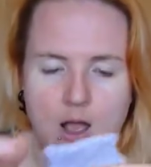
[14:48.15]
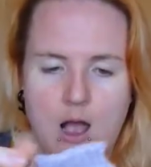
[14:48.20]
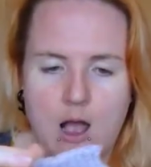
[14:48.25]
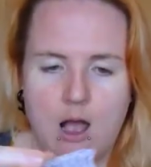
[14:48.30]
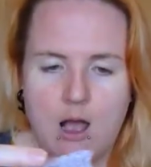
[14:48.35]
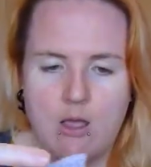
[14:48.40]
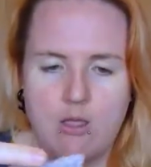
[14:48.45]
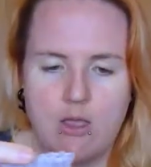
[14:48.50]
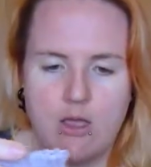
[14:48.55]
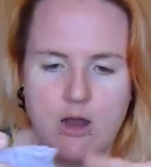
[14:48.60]

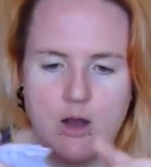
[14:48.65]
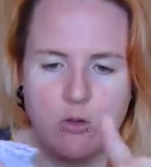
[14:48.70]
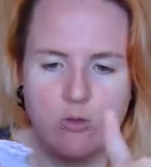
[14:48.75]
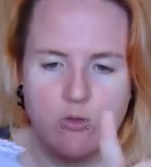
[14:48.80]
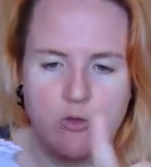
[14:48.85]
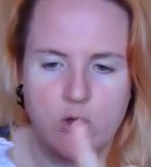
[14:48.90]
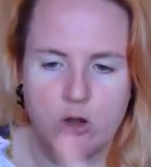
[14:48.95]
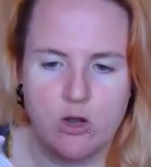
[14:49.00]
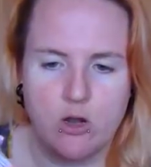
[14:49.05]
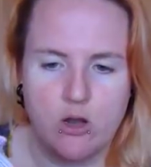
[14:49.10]
and then I'll
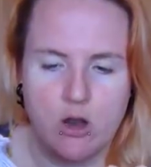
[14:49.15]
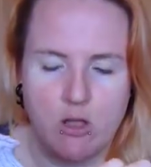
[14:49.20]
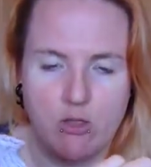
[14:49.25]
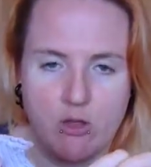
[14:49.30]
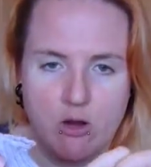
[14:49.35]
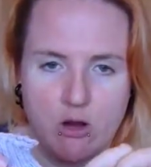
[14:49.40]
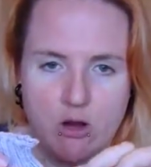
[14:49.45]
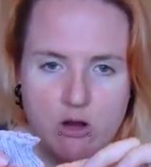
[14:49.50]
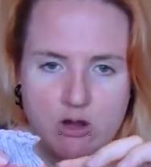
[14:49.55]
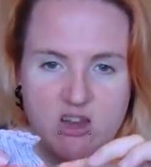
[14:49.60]
do
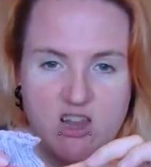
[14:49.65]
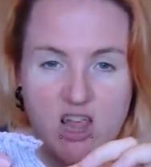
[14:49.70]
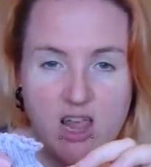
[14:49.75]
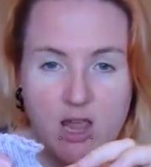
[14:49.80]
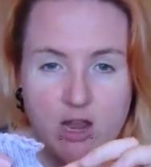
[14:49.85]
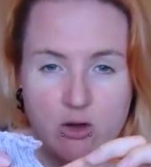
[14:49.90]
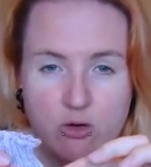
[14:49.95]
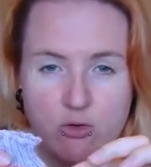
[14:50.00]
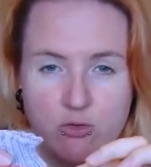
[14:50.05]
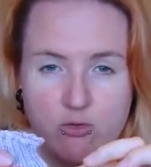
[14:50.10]
another
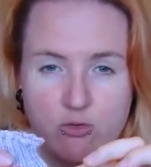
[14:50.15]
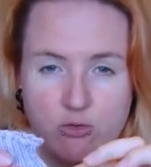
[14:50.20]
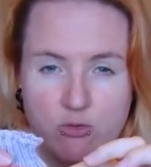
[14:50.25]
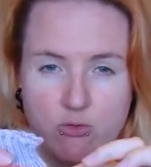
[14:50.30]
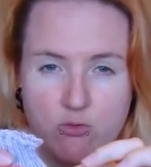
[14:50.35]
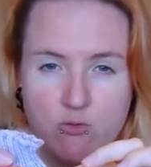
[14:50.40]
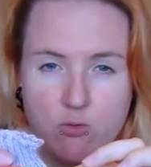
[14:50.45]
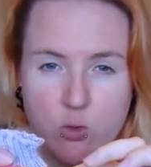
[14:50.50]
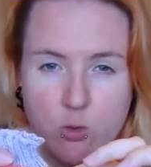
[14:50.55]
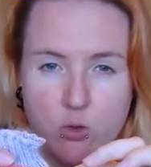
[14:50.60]
10 or
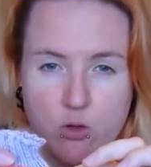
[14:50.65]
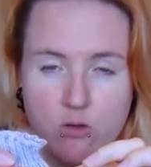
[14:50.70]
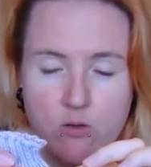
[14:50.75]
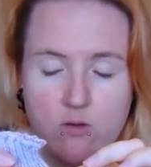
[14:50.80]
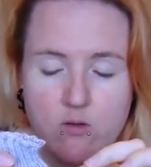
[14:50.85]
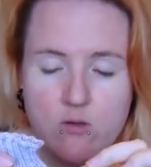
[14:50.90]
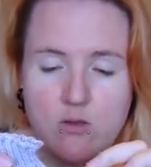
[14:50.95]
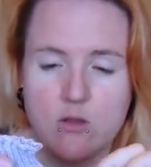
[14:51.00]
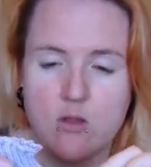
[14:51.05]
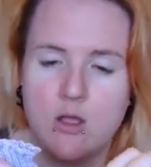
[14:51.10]
so
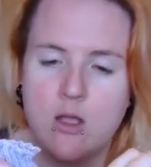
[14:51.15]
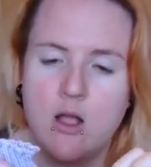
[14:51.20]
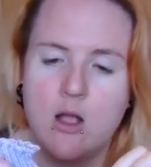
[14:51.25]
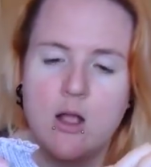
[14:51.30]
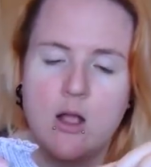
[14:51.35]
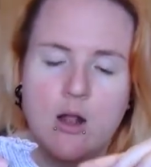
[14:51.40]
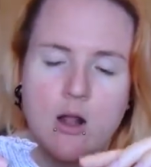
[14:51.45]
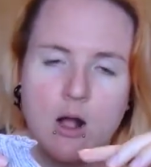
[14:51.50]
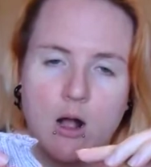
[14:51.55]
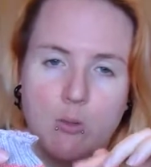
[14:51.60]
rows.
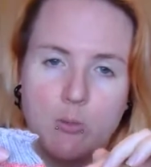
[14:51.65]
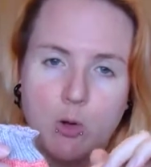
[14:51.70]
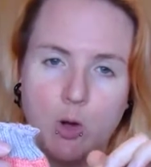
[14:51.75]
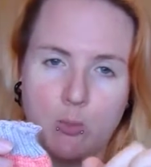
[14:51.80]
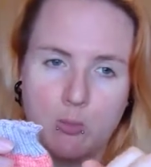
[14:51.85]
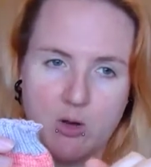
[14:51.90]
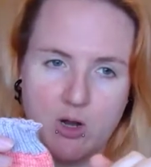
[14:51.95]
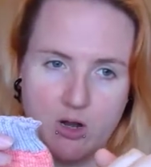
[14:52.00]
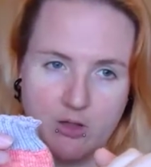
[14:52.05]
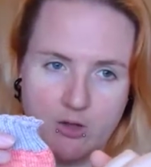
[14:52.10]
I'll
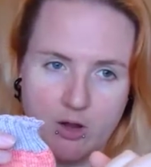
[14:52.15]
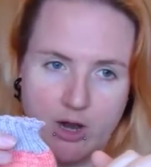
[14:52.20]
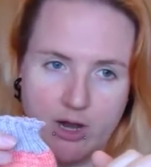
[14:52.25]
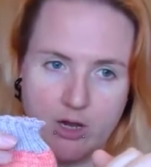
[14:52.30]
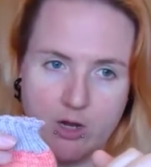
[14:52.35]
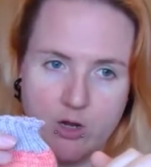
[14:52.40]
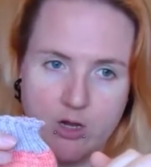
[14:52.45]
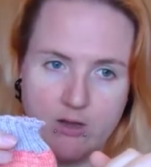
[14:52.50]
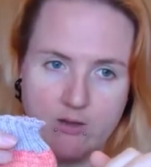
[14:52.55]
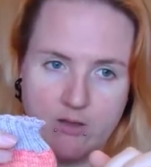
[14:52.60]
pop another
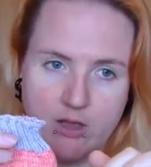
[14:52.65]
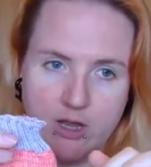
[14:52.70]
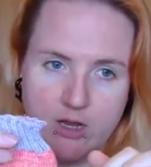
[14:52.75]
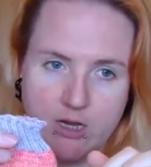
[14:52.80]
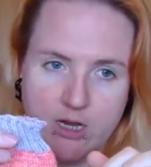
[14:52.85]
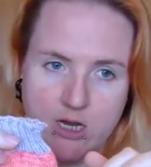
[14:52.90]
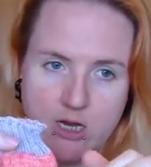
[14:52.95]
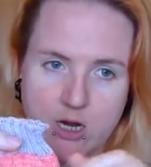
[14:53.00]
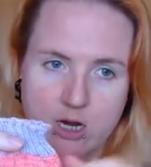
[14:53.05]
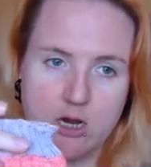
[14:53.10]
increase in
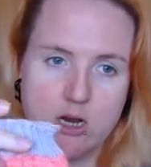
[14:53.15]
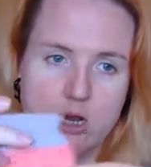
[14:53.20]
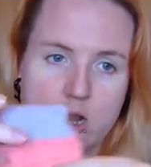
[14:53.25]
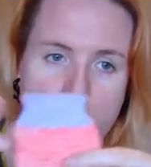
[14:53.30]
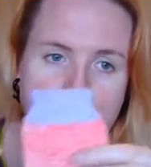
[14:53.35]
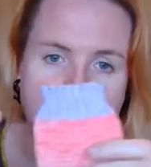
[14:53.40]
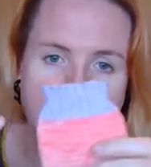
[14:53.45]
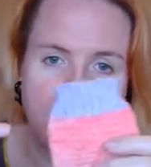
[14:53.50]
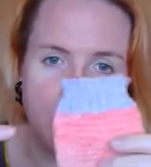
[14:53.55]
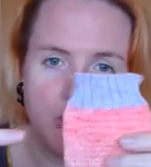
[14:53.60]
here
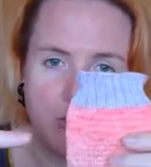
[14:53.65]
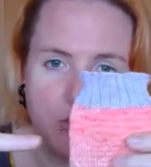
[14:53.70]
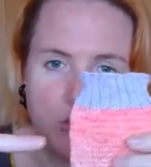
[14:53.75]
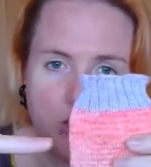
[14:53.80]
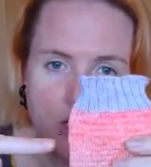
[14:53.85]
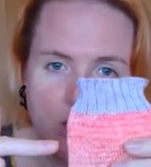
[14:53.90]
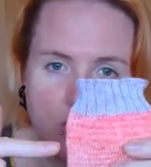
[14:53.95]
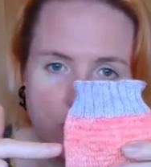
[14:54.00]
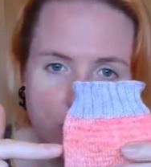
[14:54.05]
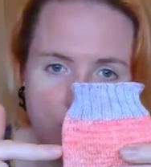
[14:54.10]
and another
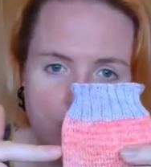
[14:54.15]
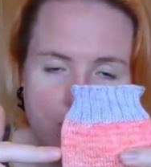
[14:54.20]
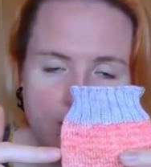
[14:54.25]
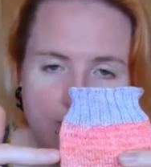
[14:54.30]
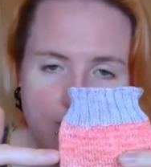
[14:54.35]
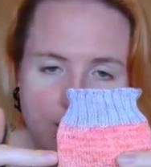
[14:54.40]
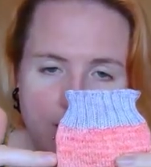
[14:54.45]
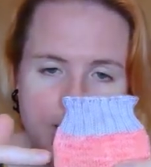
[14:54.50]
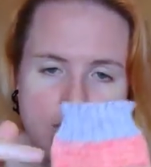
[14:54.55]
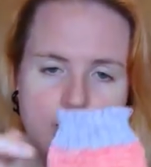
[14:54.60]
one in on
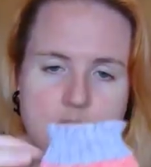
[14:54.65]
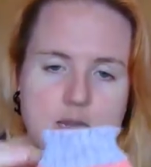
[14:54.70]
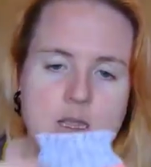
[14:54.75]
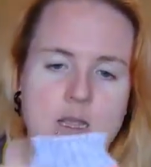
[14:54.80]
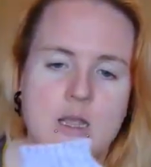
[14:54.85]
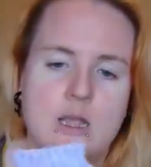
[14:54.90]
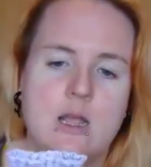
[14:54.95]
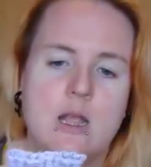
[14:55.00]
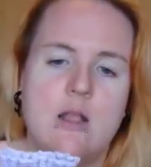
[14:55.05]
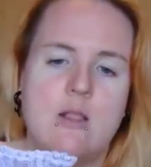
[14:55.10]
this side.
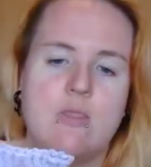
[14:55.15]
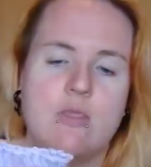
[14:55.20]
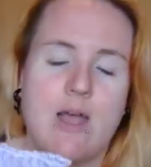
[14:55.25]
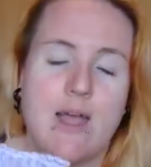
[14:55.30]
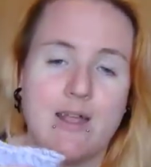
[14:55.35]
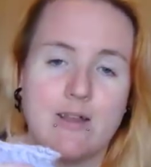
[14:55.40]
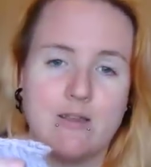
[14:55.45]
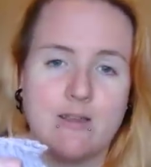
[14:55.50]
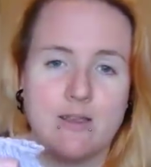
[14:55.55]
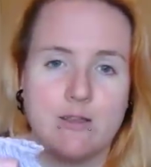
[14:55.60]

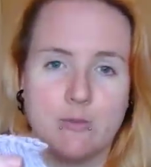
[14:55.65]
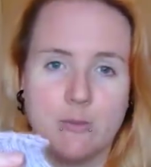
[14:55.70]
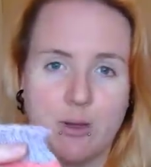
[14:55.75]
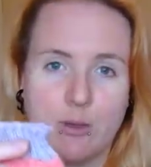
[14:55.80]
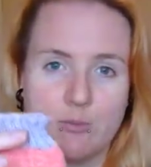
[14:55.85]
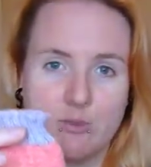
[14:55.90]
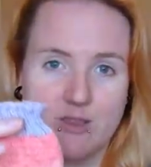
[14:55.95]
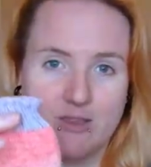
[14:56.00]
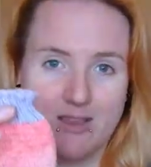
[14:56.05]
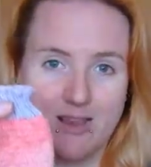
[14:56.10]
That takes me
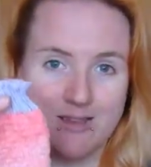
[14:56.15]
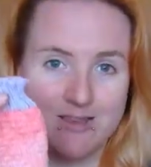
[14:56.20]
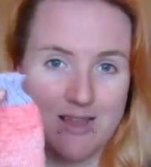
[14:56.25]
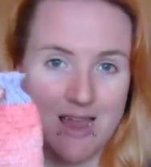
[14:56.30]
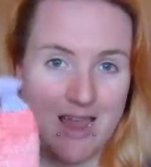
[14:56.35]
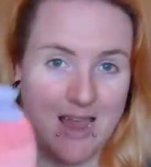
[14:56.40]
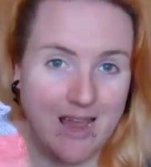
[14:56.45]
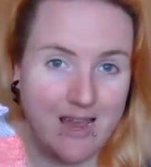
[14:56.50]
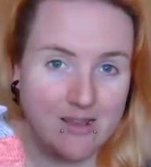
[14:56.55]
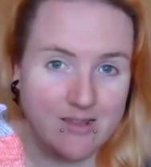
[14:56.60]
up to
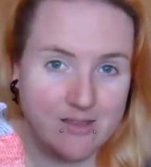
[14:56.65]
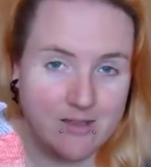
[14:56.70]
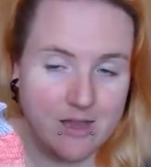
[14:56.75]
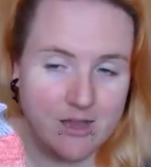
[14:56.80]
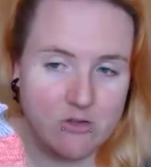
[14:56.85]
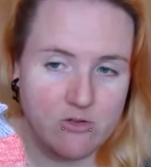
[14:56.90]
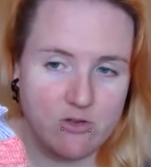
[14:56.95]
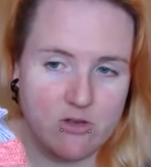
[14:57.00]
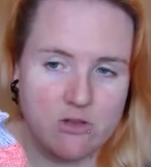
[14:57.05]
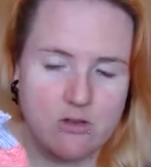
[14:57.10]
68
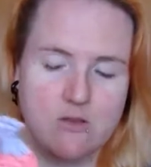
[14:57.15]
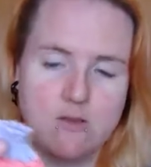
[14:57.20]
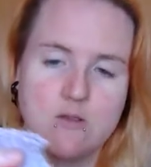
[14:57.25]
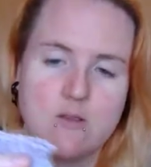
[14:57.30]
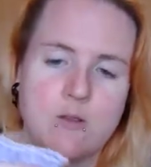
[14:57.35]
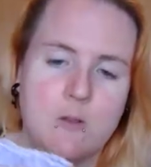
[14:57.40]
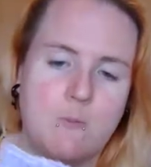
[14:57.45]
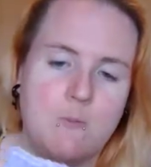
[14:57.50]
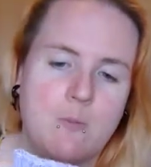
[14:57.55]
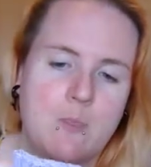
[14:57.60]
stitches,
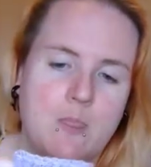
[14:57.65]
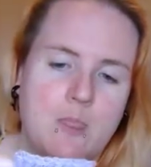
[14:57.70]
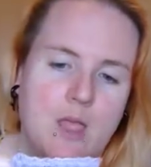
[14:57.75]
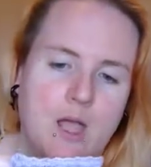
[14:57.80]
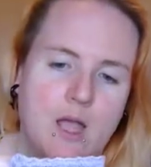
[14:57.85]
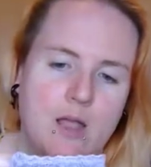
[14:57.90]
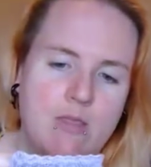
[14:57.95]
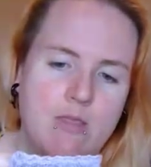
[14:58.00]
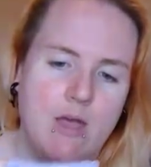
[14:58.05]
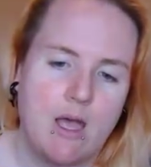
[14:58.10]

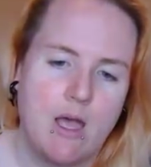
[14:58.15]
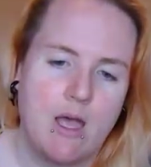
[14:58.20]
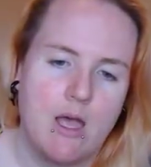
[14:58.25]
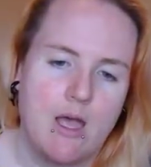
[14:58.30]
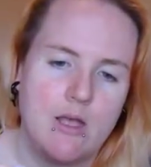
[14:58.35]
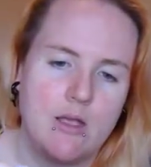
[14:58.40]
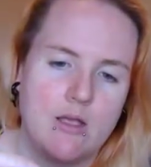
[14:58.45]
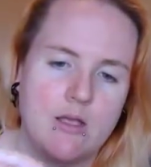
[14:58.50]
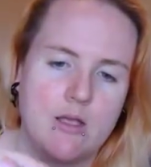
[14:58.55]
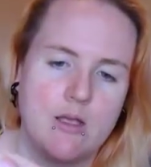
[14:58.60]
and
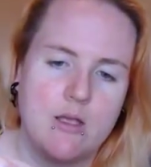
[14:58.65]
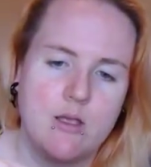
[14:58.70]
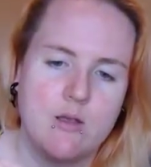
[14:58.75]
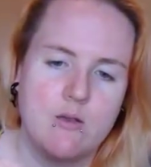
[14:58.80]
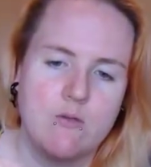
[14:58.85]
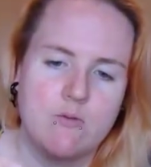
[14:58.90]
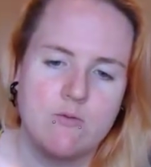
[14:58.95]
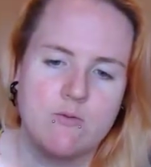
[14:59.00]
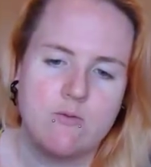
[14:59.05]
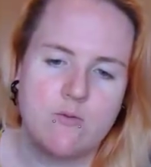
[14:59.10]
that,
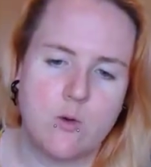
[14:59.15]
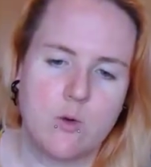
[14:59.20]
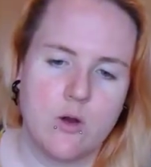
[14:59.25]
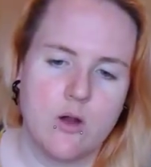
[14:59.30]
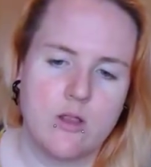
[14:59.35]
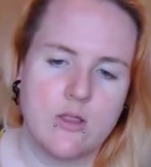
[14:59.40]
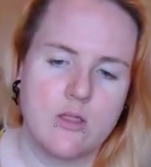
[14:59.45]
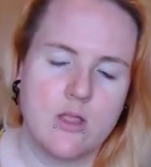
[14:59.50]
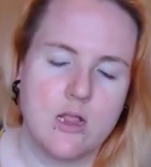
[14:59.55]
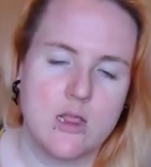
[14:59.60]

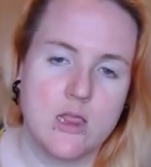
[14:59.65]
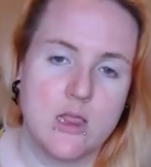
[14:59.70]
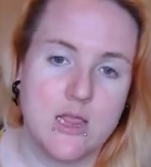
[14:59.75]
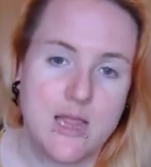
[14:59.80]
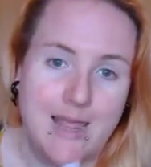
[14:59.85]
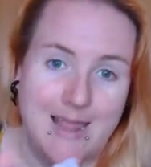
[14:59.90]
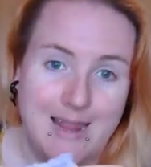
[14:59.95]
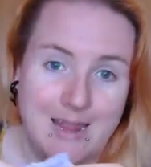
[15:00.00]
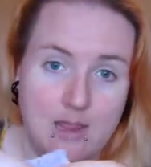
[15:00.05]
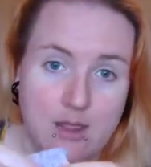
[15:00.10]
for the
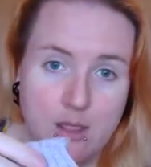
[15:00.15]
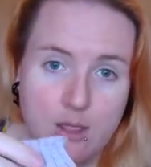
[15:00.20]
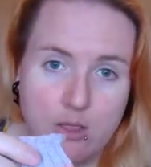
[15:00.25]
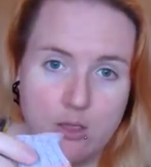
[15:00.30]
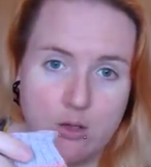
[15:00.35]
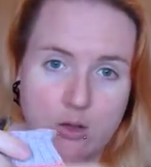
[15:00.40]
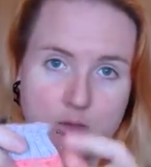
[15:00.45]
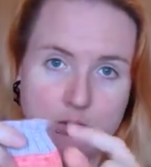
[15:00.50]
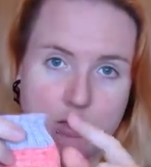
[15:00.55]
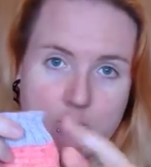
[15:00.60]
length
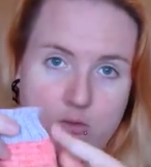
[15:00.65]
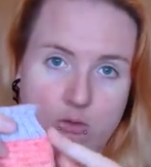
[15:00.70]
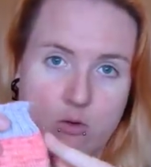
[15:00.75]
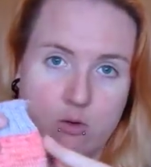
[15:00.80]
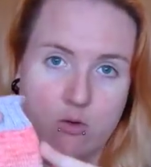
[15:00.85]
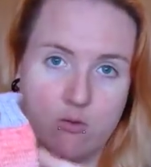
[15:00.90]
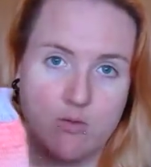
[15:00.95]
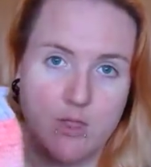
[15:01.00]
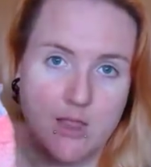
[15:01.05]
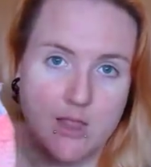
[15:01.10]

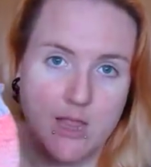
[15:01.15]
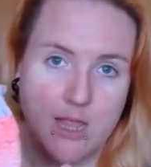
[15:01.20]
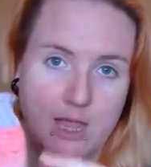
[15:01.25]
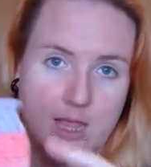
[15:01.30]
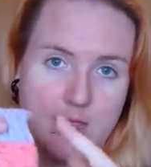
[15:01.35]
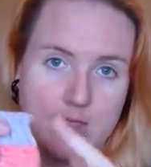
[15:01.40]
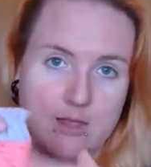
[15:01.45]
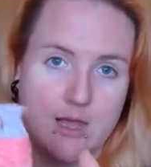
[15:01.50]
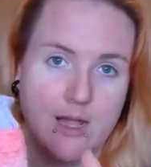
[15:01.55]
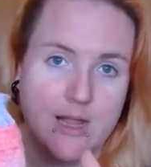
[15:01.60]
of the
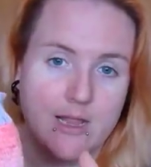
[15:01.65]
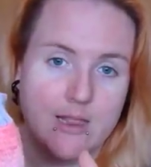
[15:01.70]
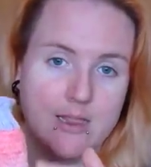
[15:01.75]
leg that I